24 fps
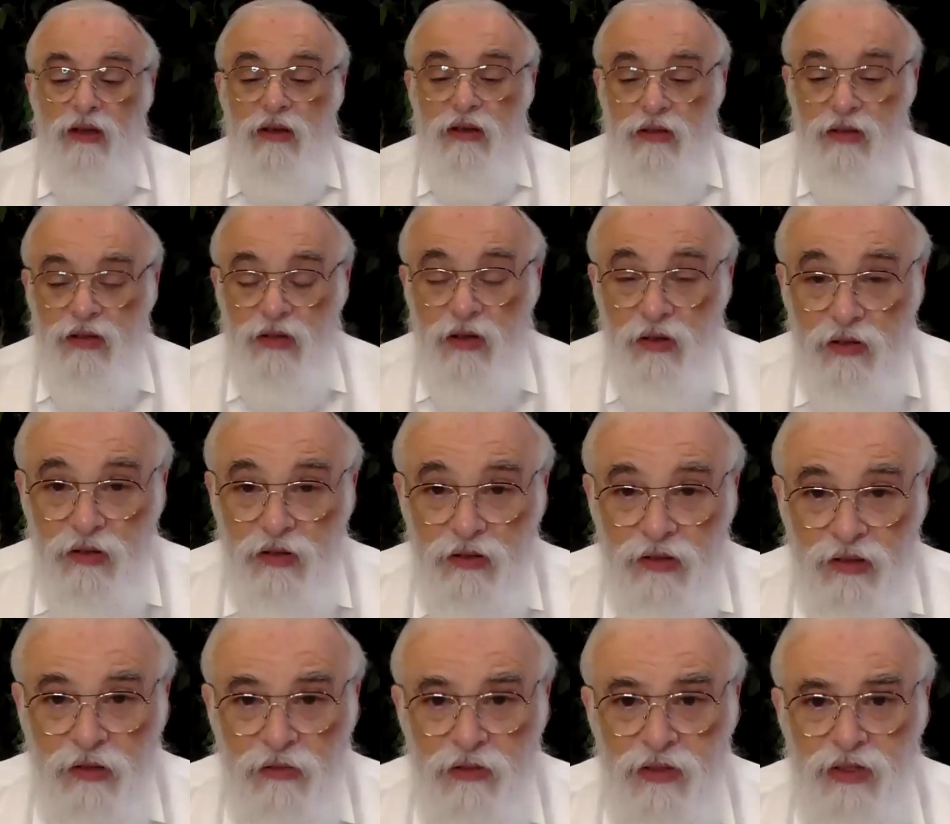So
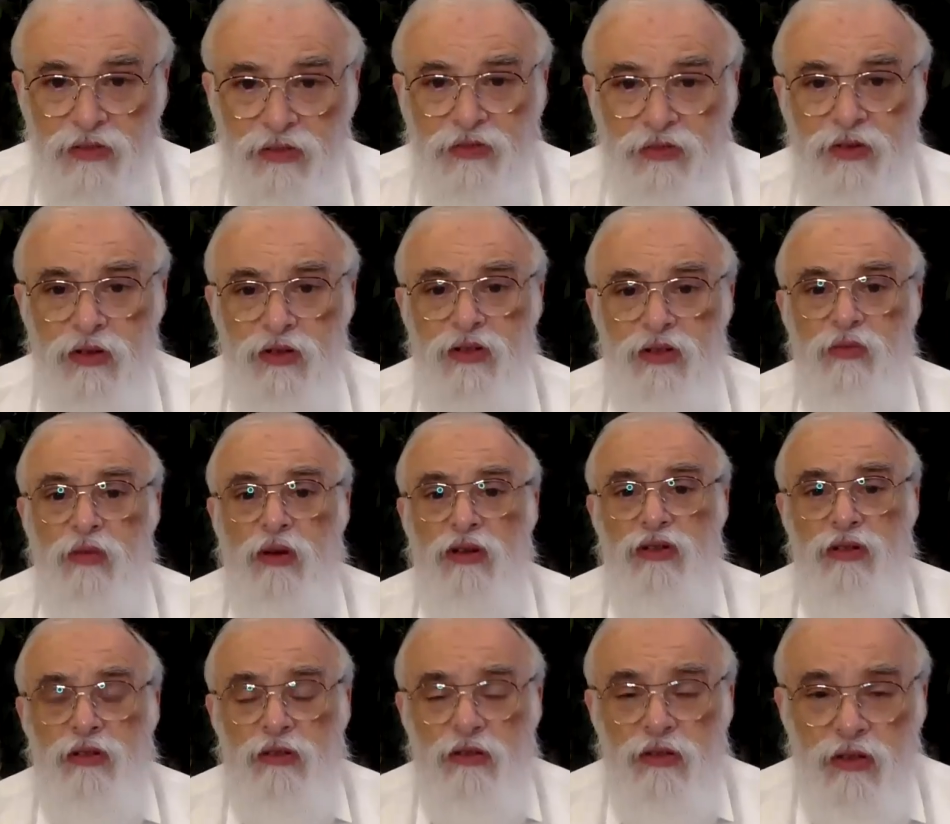that was the first
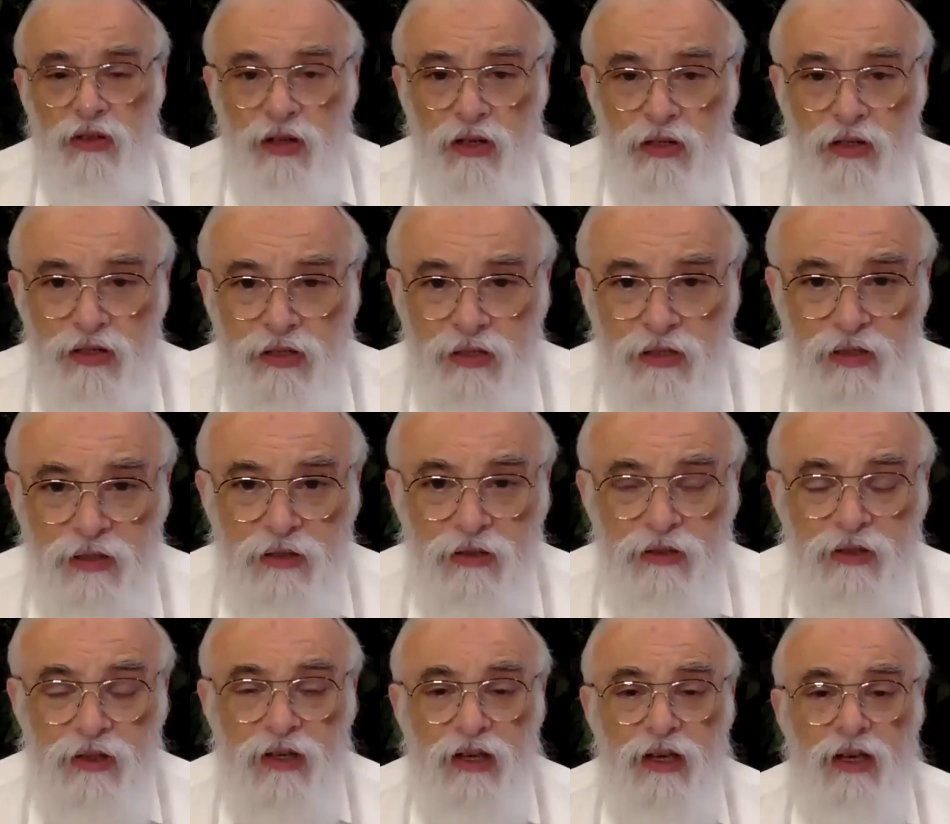moshel, the
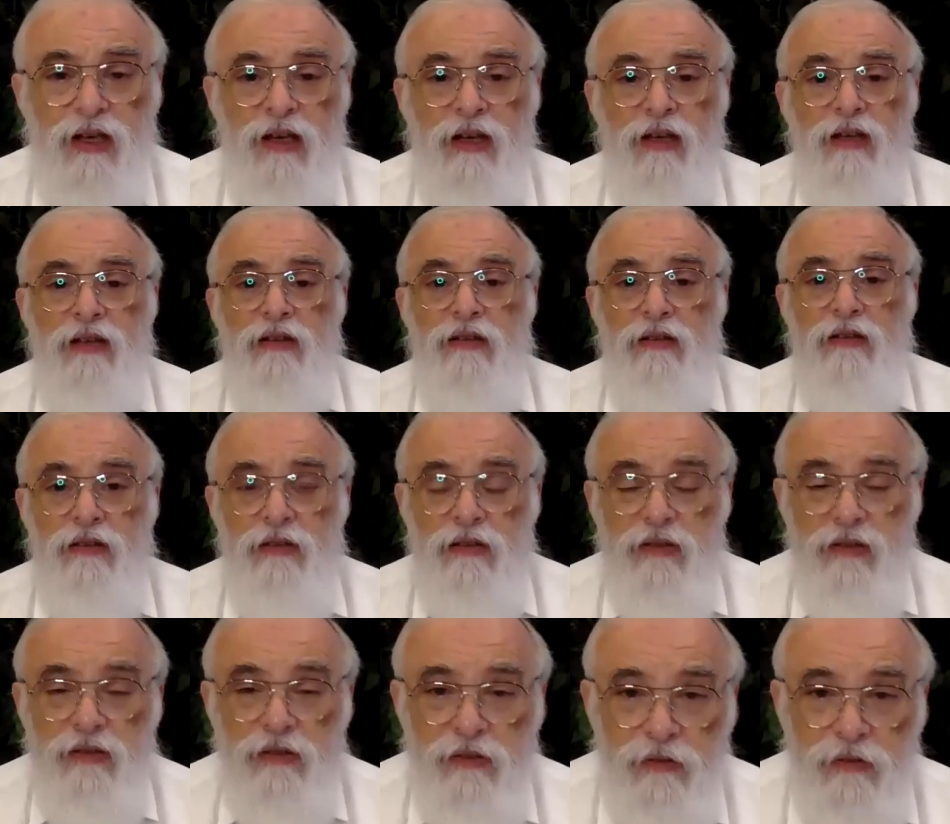rotzen and